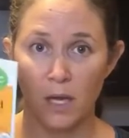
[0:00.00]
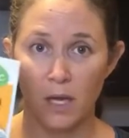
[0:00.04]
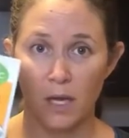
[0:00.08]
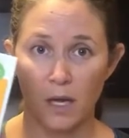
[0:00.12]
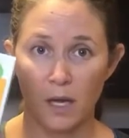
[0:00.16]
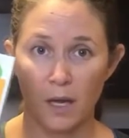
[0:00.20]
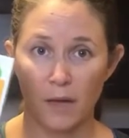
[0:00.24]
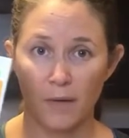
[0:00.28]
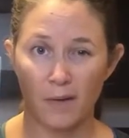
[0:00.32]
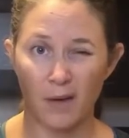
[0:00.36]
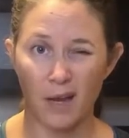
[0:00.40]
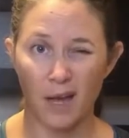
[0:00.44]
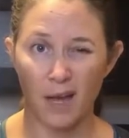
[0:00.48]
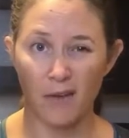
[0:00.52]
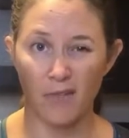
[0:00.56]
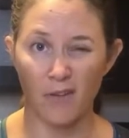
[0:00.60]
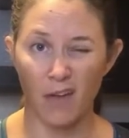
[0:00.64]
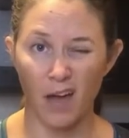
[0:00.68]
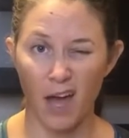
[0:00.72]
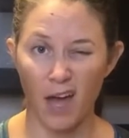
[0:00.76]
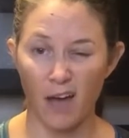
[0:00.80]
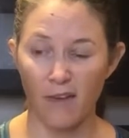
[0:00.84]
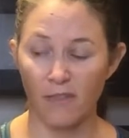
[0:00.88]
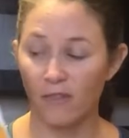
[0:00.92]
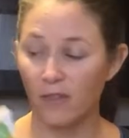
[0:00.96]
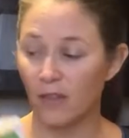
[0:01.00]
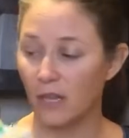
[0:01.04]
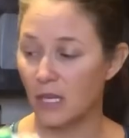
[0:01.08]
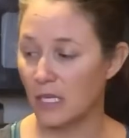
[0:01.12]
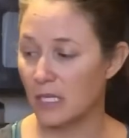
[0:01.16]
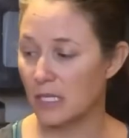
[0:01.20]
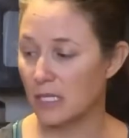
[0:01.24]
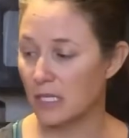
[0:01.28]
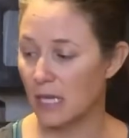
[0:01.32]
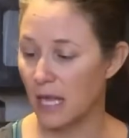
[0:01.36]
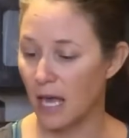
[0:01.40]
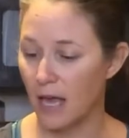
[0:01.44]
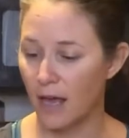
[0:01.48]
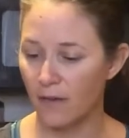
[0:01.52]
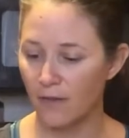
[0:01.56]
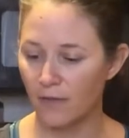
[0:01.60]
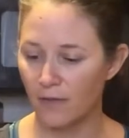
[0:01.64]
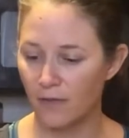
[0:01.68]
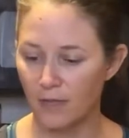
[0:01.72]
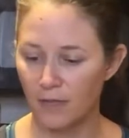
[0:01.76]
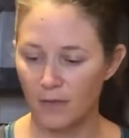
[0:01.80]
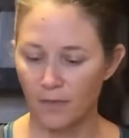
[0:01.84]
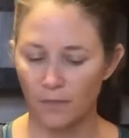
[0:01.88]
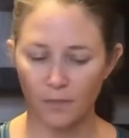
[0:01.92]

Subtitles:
I would have half of this left.